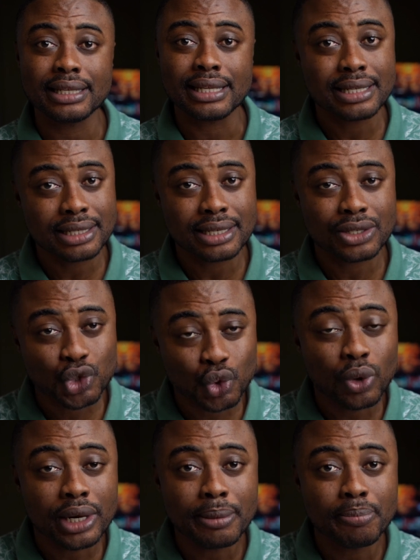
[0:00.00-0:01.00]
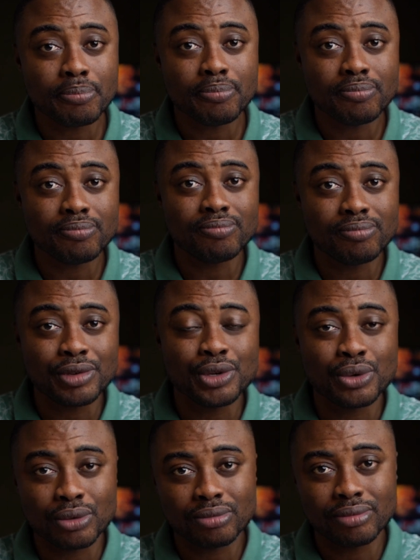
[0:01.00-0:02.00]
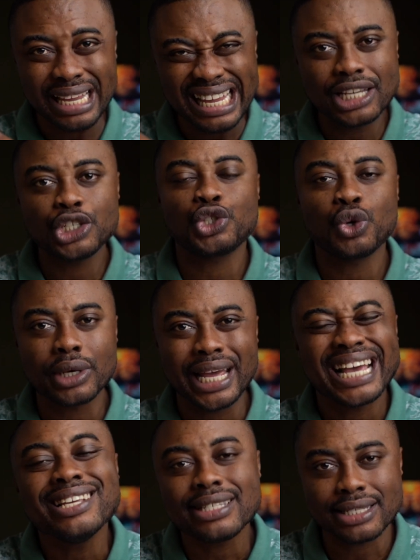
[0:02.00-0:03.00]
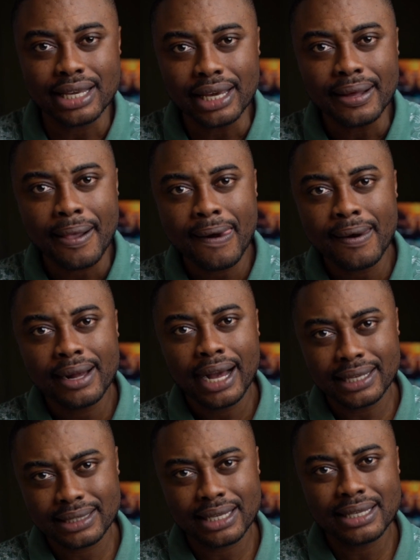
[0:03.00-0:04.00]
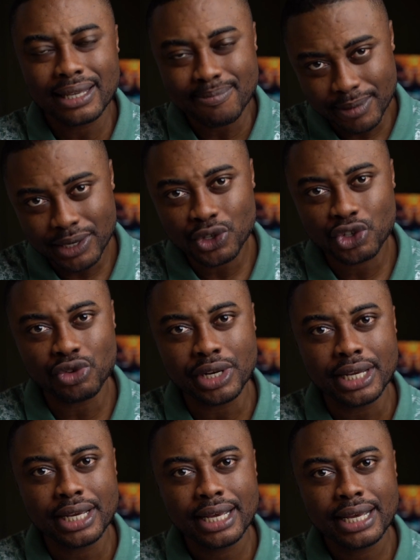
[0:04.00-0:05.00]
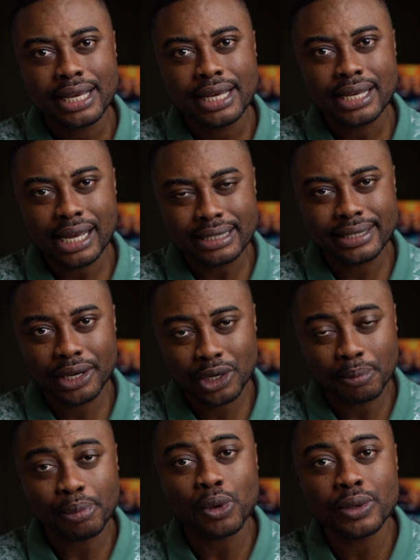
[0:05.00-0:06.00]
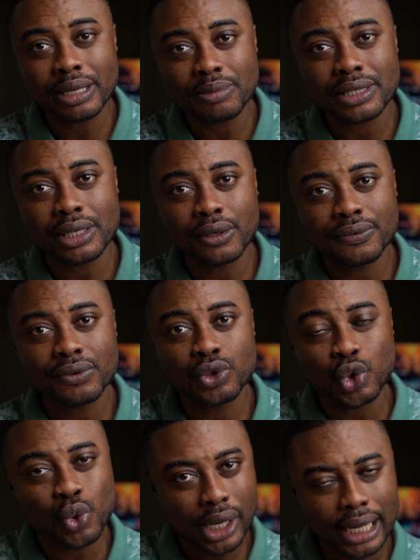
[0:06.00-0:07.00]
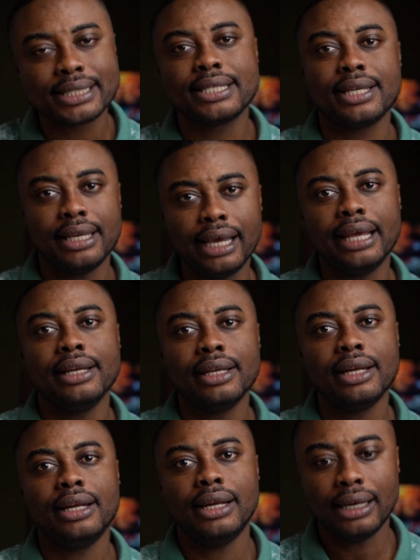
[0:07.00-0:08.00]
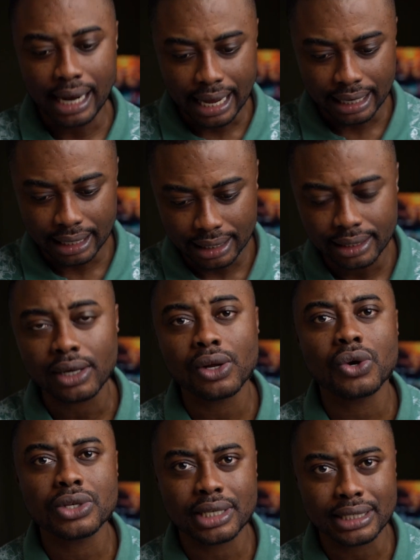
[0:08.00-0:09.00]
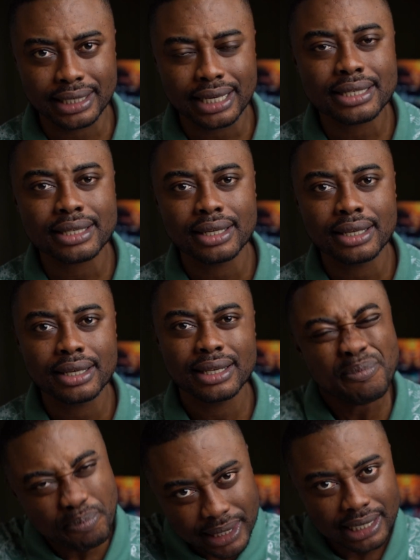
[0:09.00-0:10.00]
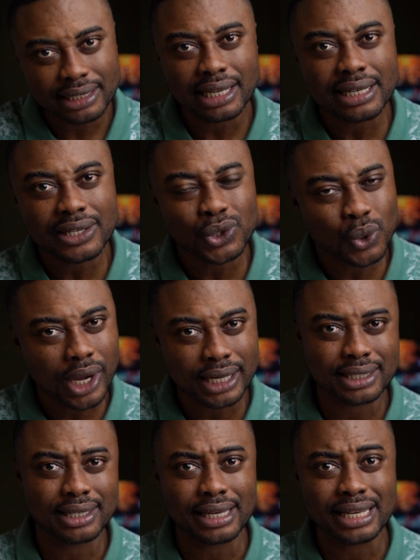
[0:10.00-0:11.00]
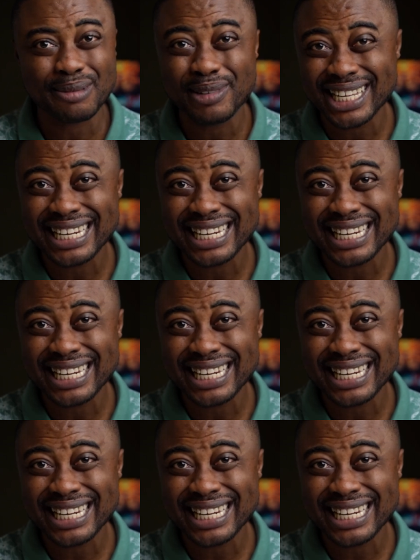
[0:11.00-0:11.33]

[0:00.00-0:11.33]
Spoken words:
this is solely, hinged on NCA. I think the ministry can take it upon themselves to look at it again, like the law suggests. The minister needs to look at it again. The